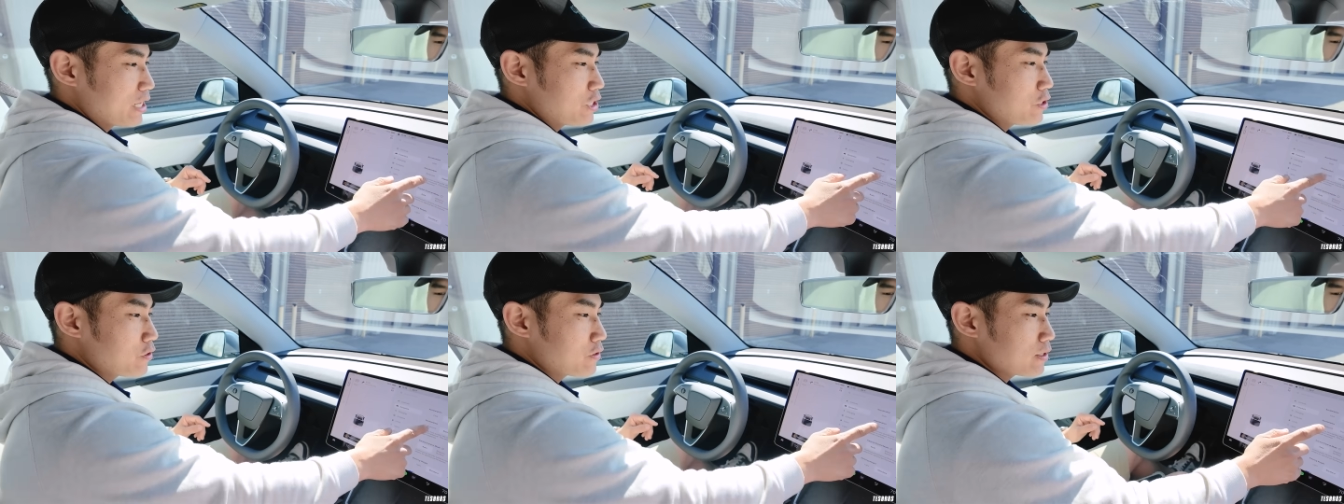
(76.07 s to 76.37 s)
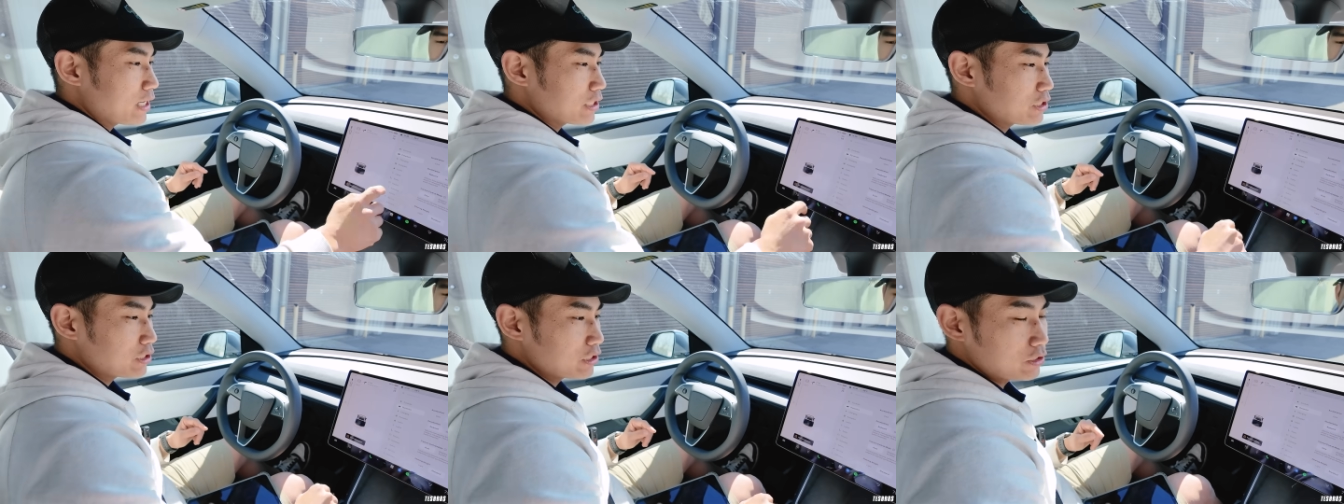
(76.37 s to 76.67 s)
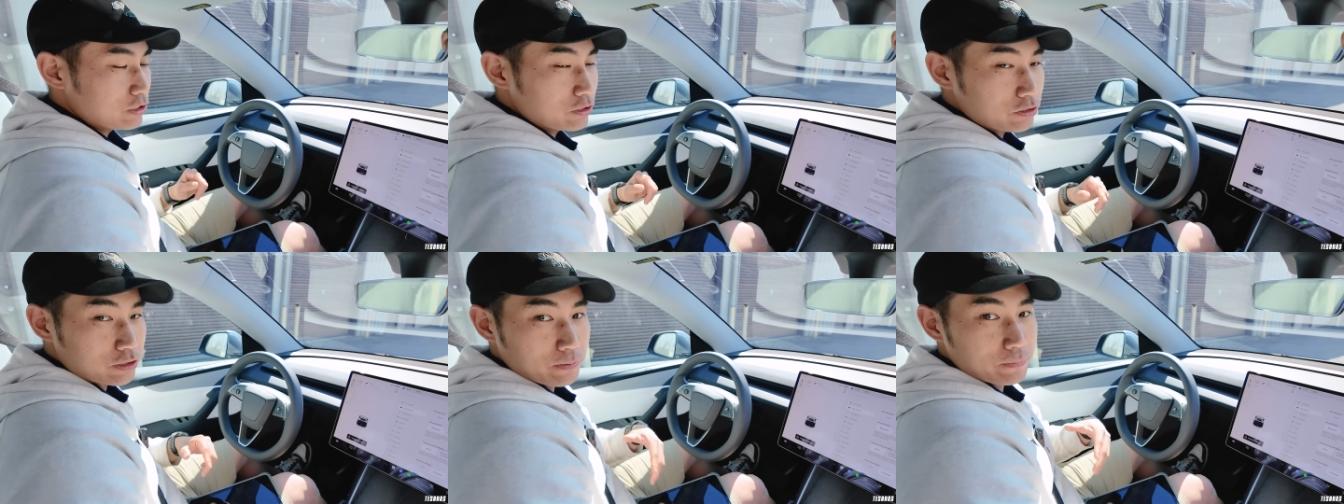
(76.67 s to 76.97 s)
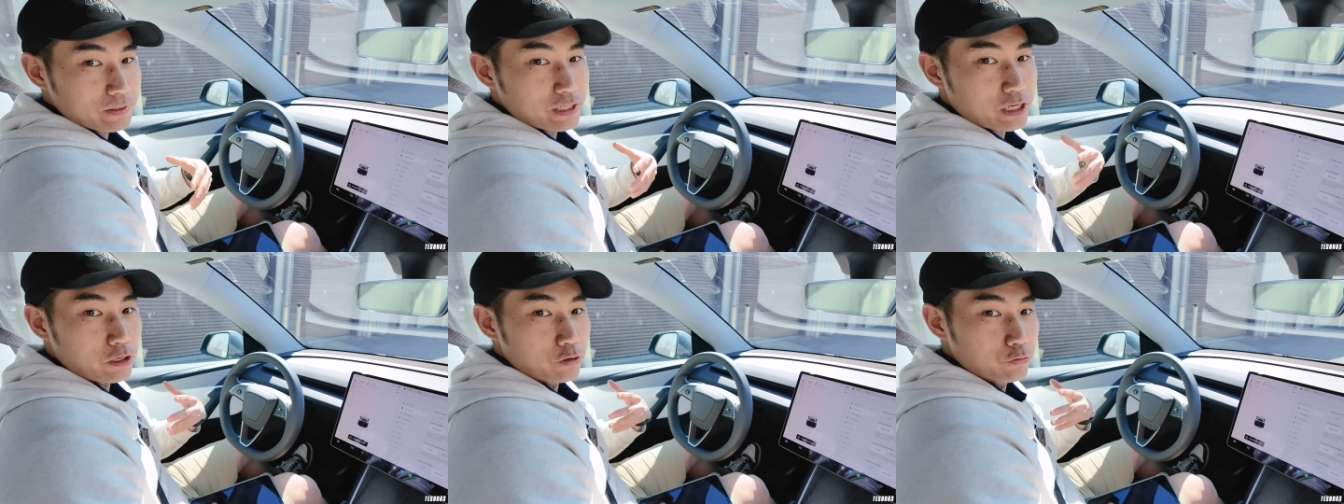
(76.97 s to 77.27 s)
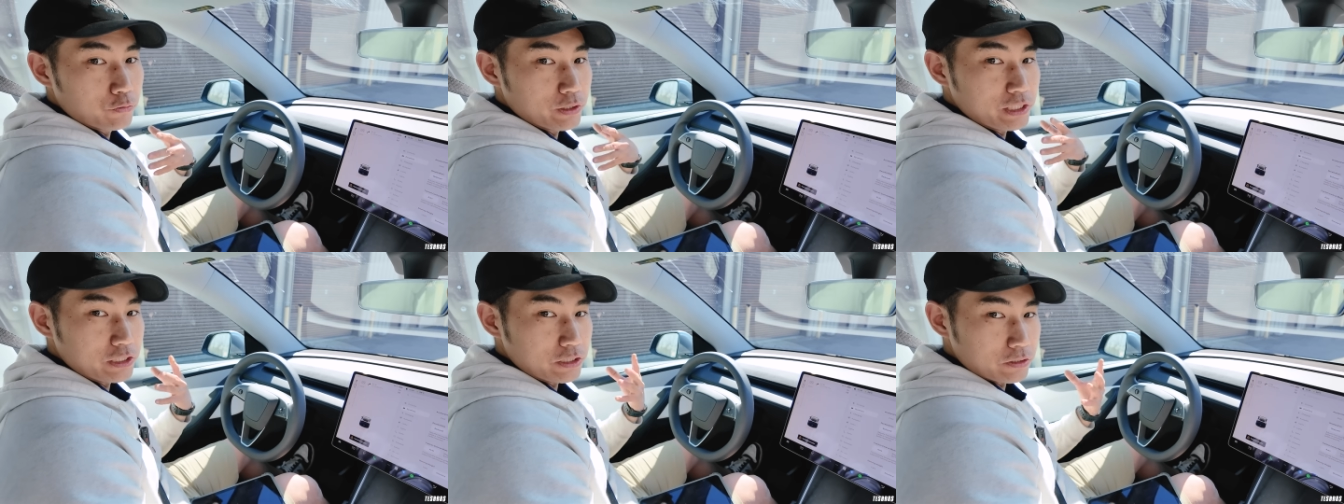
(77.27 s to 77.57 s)
You could actually do something called
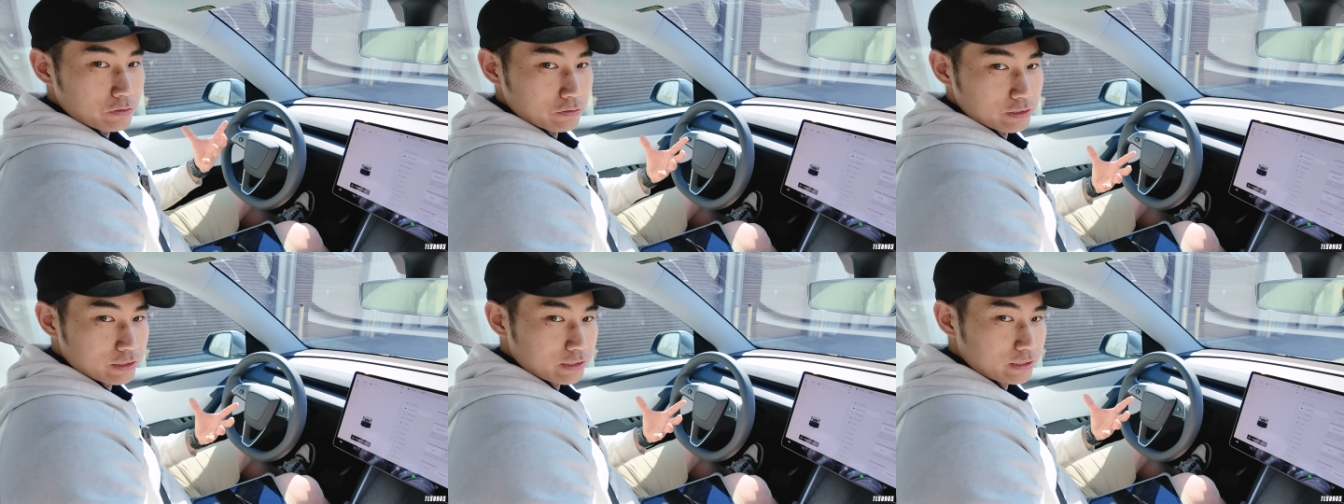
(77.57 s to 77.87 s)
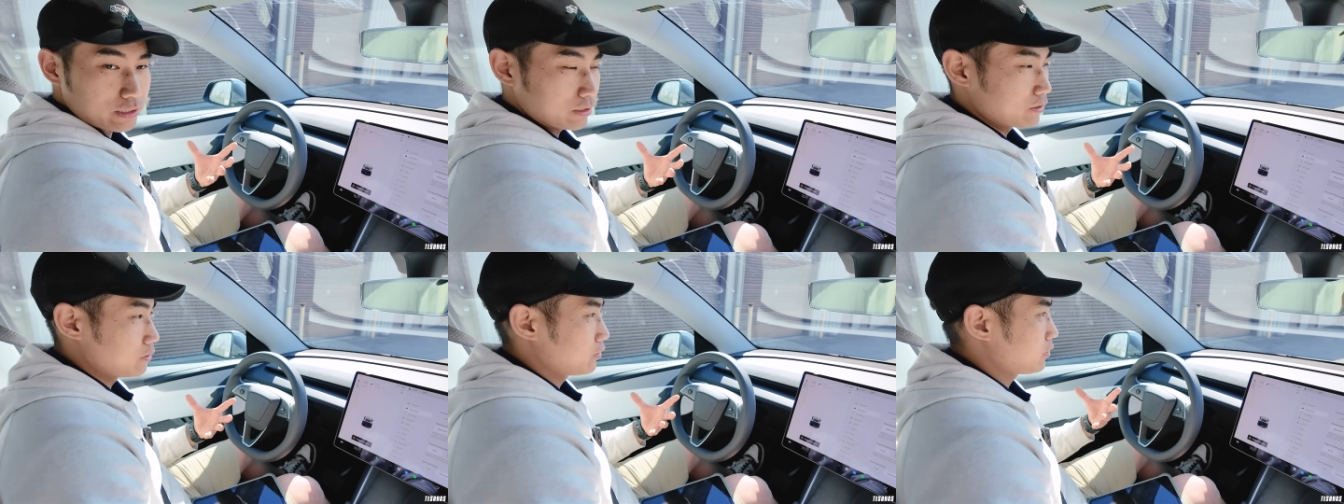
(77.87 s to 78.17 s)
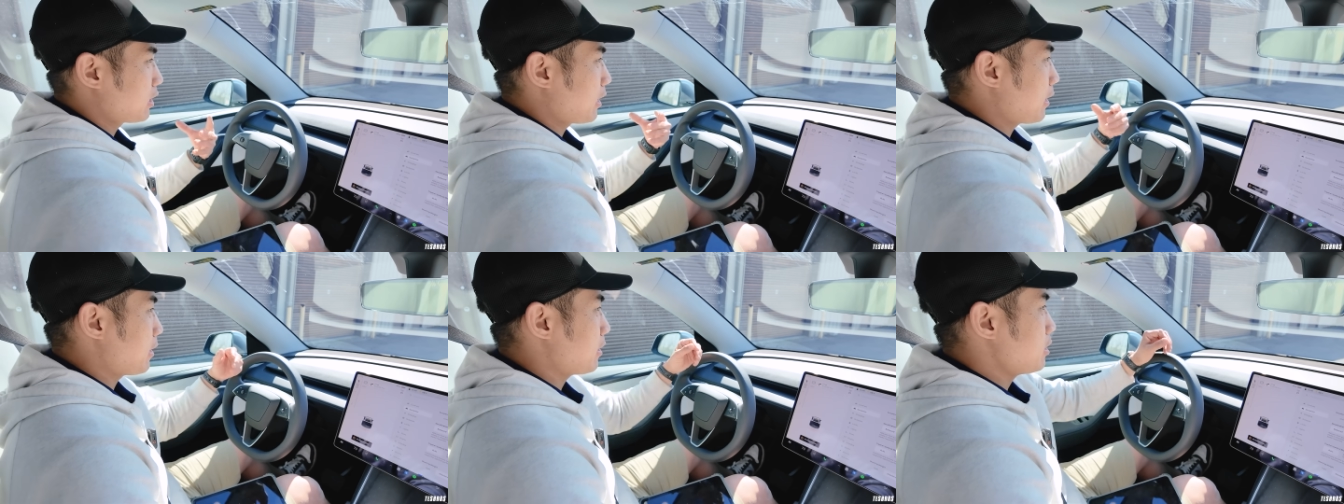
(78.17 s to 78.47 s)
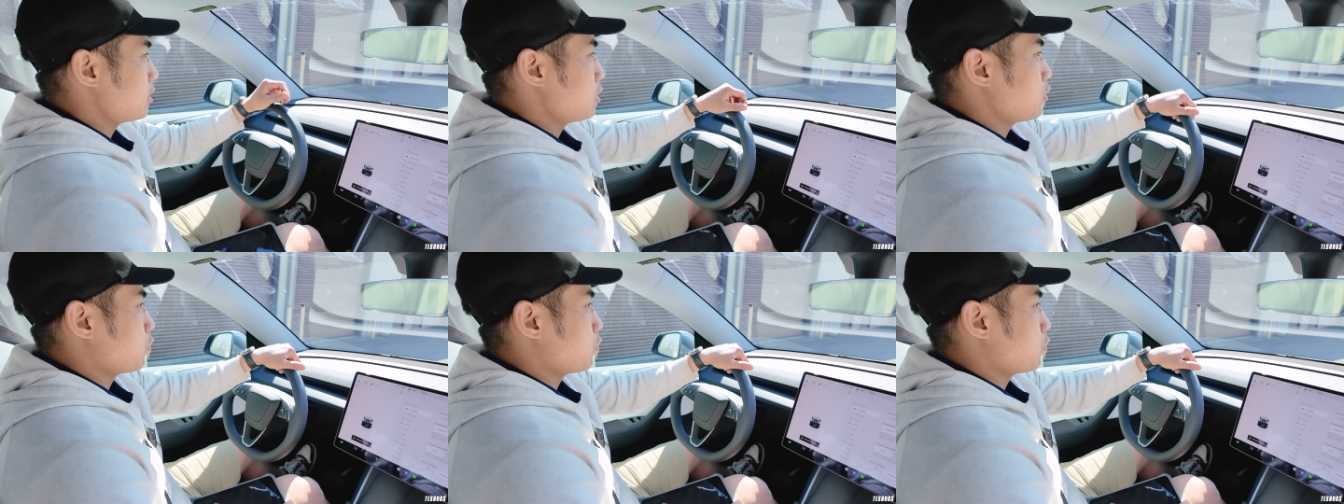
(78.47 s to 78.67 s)
reduced, okay?